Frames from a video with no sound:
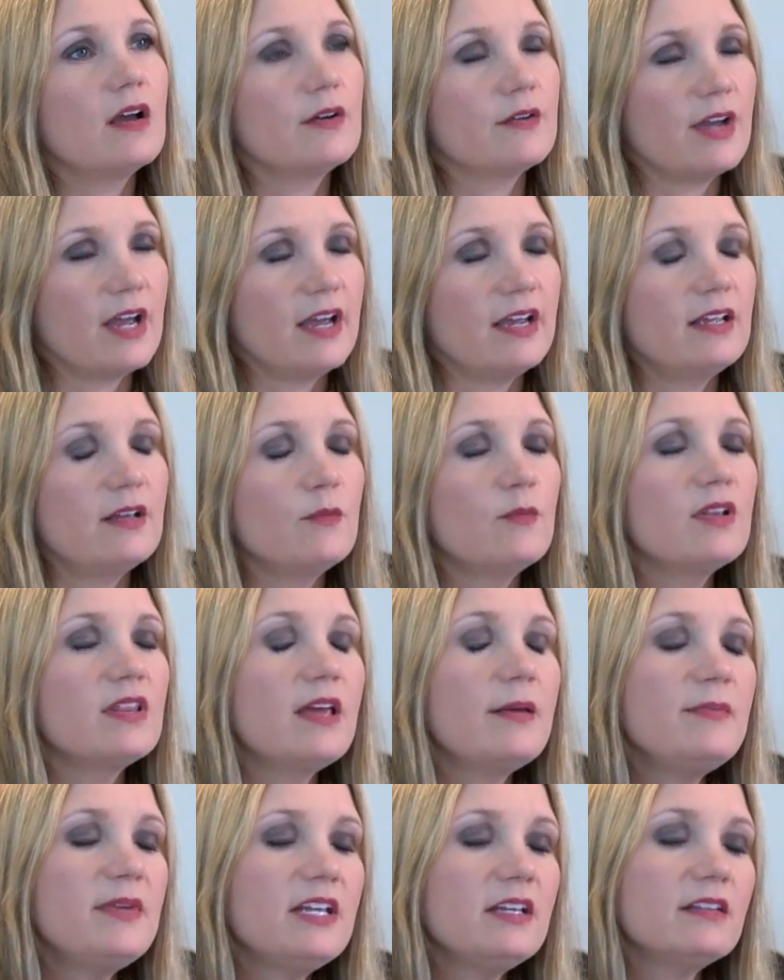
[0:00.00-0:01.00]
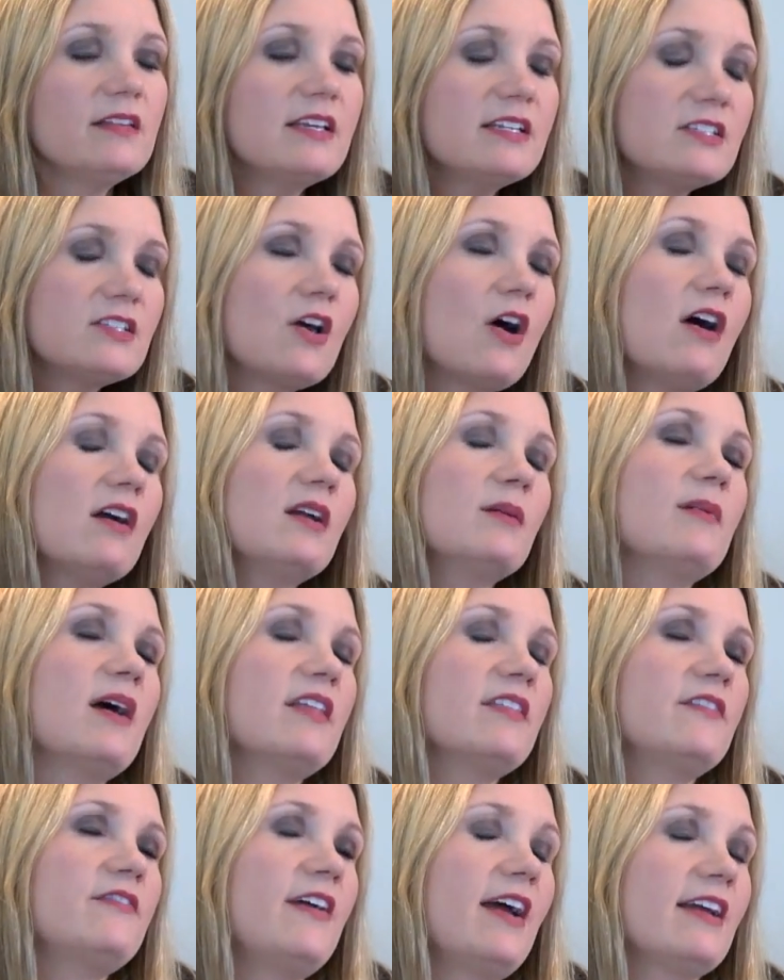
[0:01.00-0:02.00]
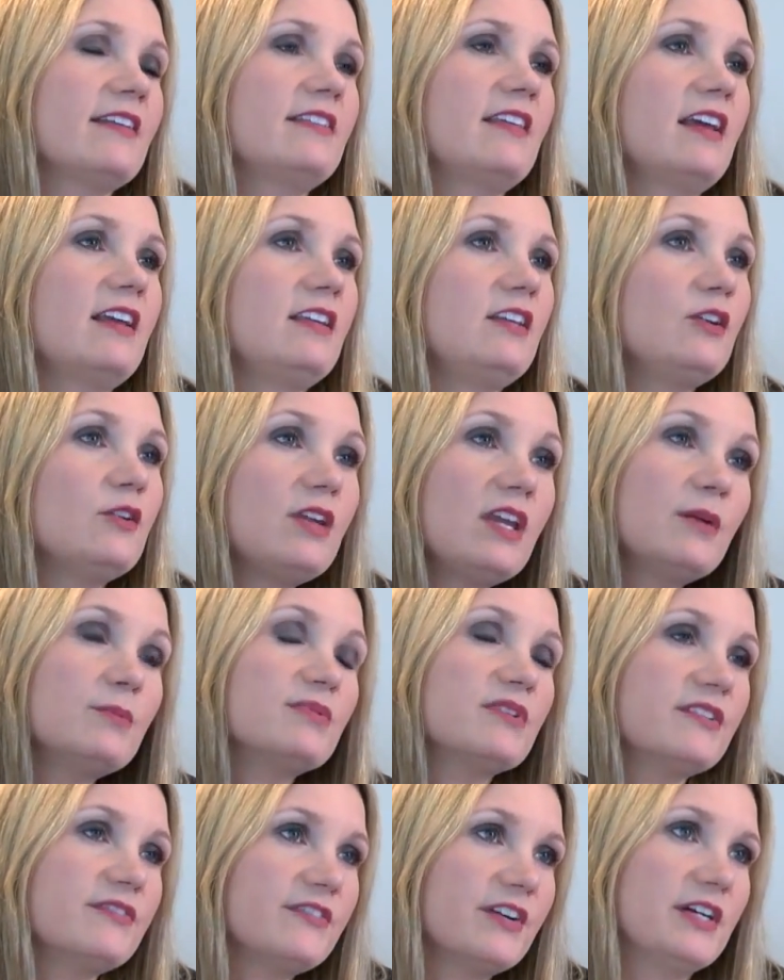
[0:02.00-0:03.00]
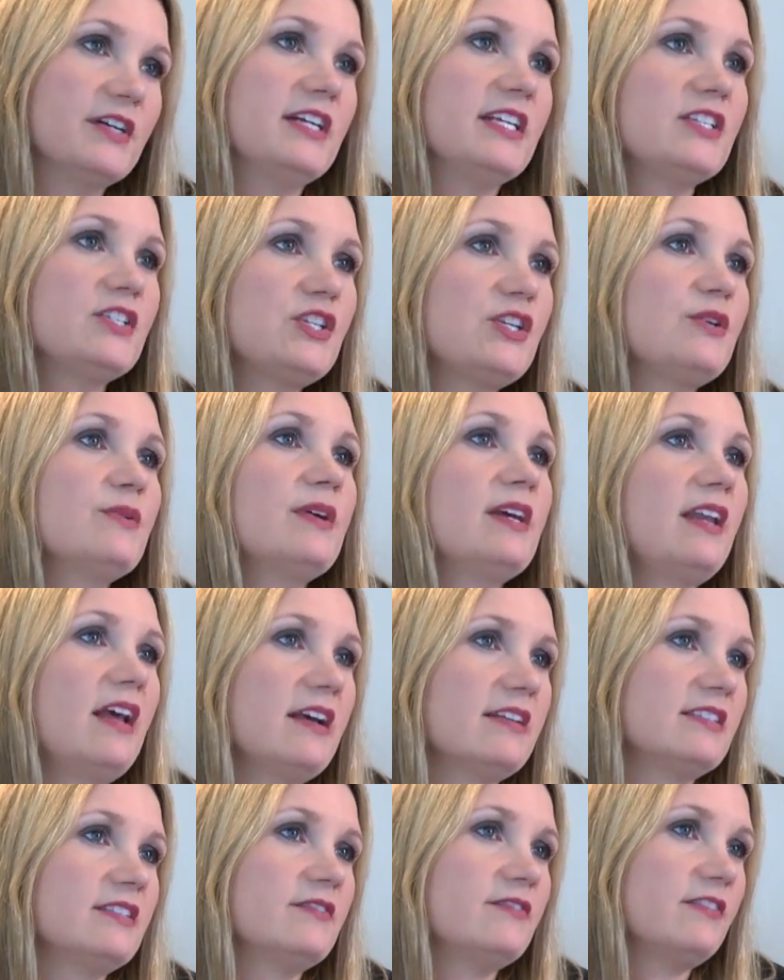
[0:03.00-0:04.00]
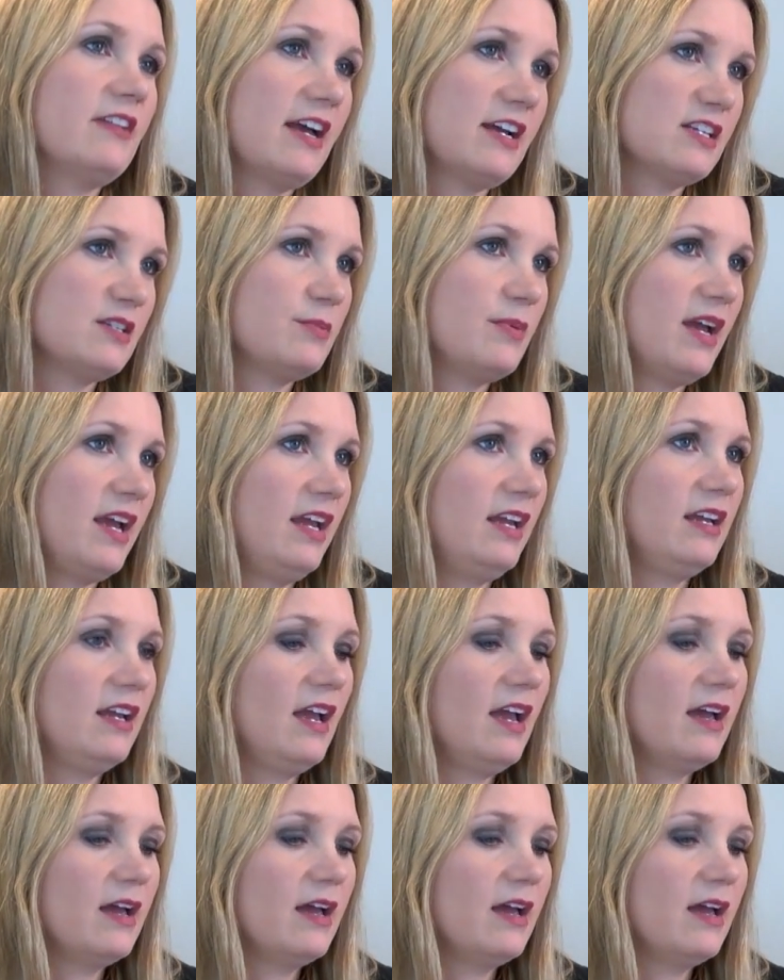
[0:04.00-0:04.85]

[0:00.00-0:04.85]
Okay. Well, let's talk about the fact that you keep referring to it as a flashbang.